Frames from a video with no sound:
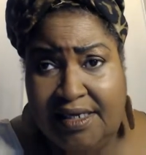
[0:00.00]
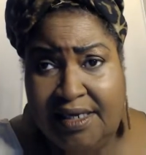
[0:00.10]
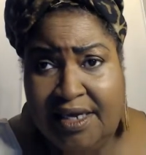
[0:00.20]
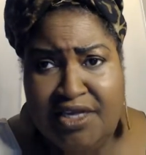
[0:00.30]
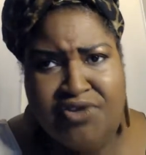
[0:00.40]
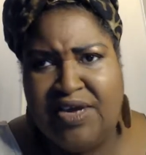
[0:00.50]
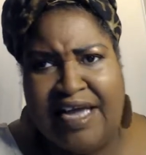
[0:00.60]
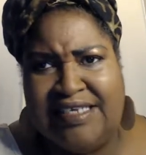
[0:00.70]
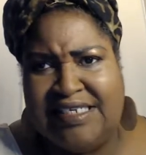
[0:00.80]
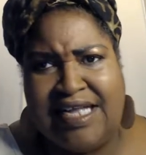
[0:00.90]
you can't
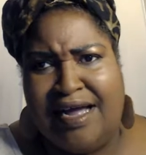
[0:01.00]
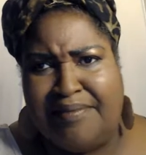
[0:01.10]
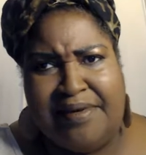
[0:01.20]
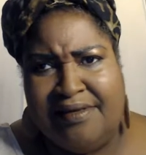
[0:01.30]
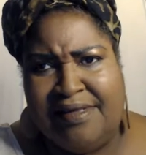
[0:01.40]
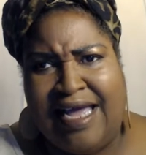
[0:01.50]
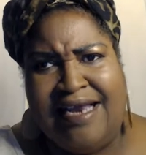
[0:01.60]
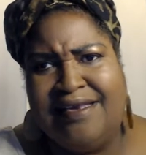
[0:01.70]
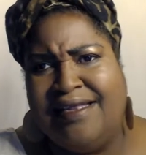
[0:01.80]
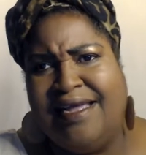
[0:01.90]
stop it.
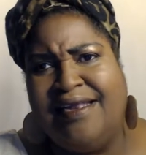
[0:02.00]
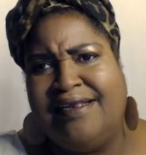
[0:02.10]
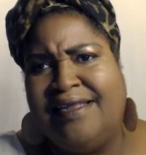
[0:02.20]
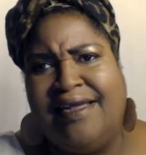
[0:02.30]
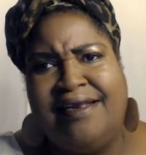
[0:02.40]
That